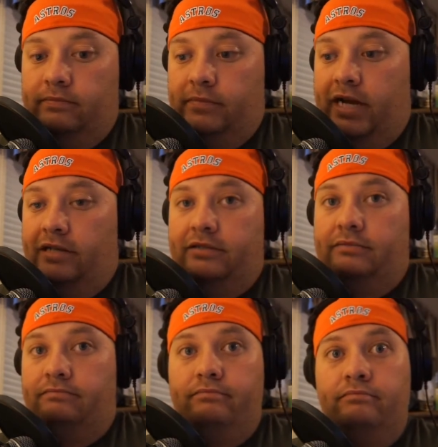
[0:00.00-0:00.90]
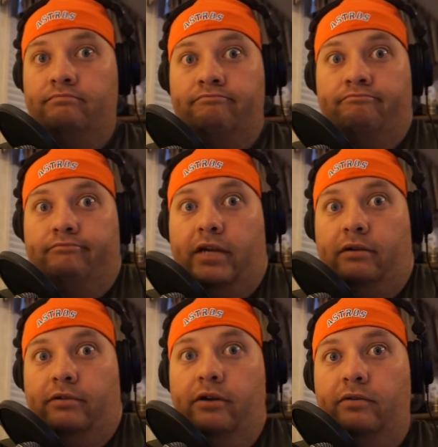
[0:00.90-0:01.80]
I just I
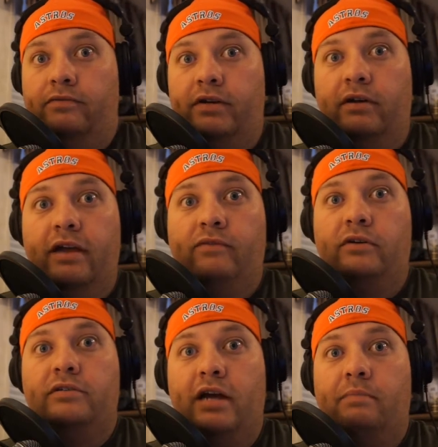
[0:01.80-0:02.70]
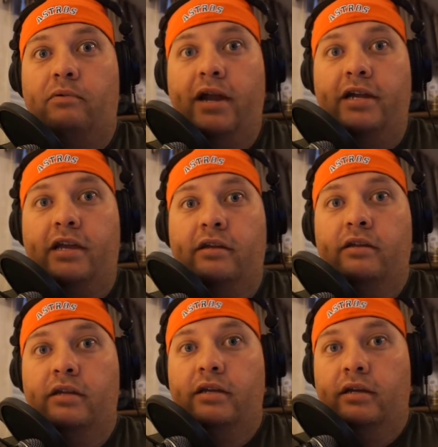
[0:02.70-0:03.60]
don't know if it'll ever stop raining.
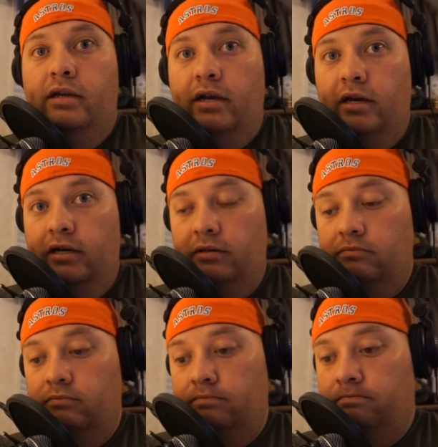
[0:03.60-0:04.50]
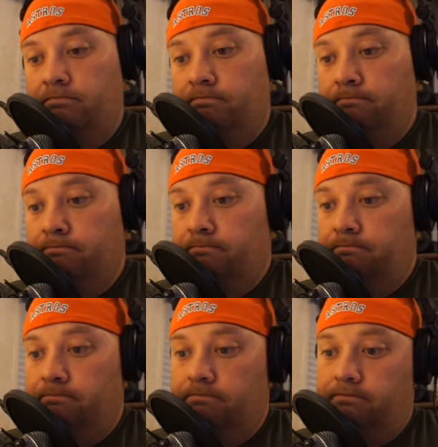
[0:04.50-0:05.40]
Um,
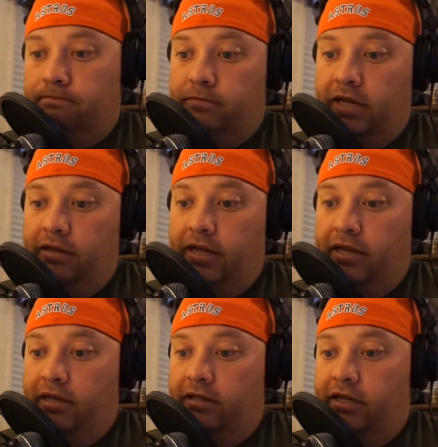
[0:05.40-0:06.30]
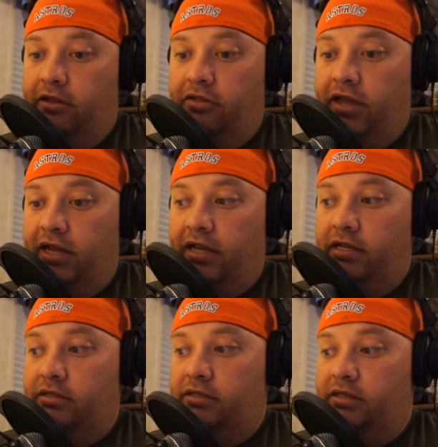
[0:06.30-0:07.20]
and then the other thing
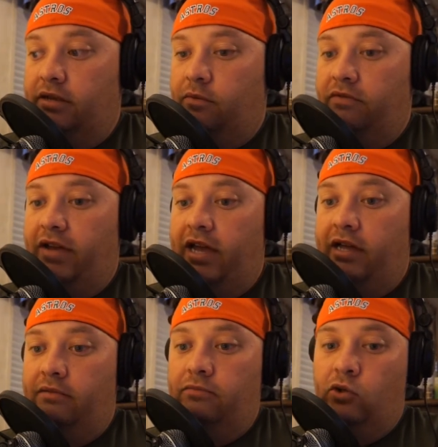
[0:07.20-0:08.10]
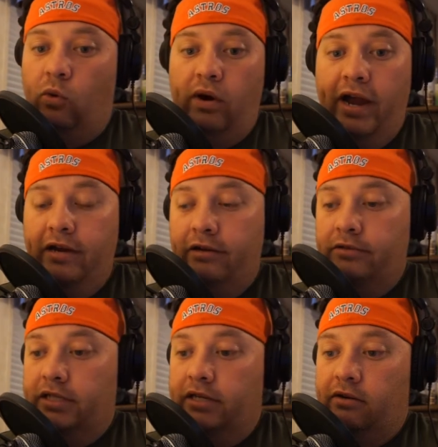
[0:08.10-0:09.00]
is that we've had
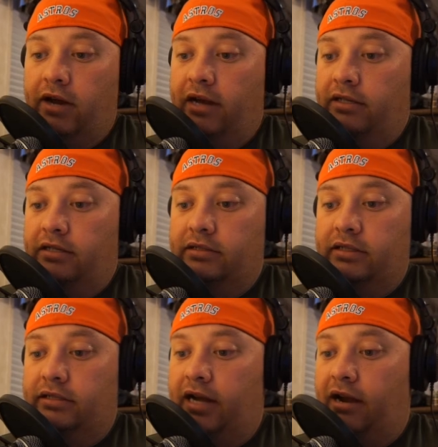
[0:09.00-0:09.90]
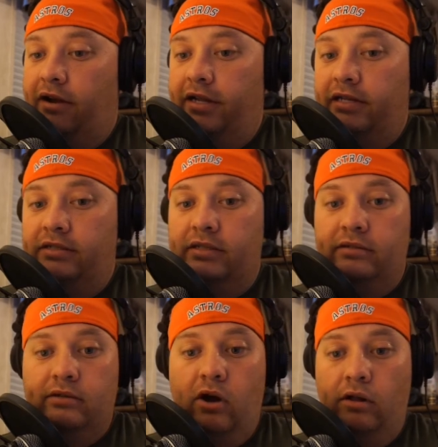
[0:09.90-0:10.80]
tornadoes hitting around us in areas
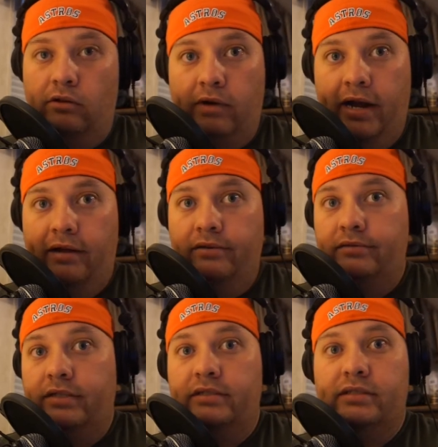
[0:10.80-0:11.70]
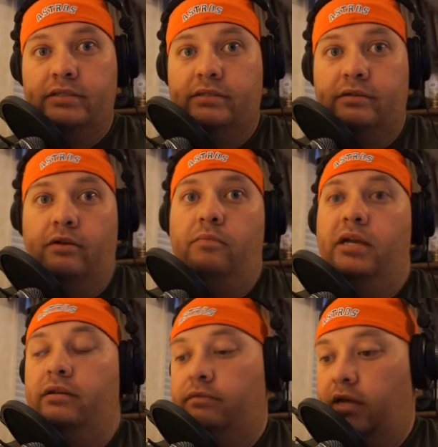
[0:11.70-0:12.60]
all around. It's
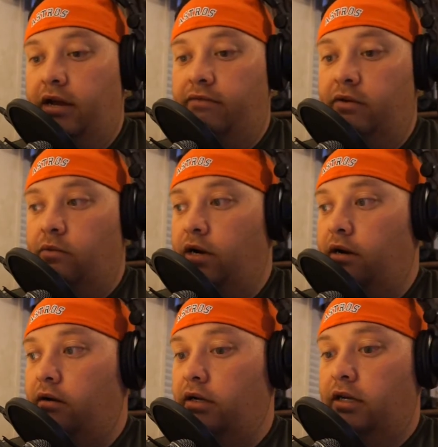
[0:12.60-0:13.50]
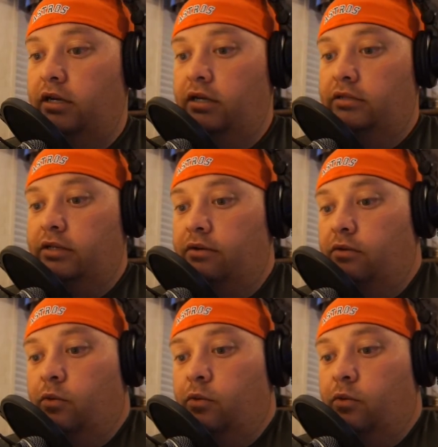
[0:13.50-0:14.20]
been everywhere. So the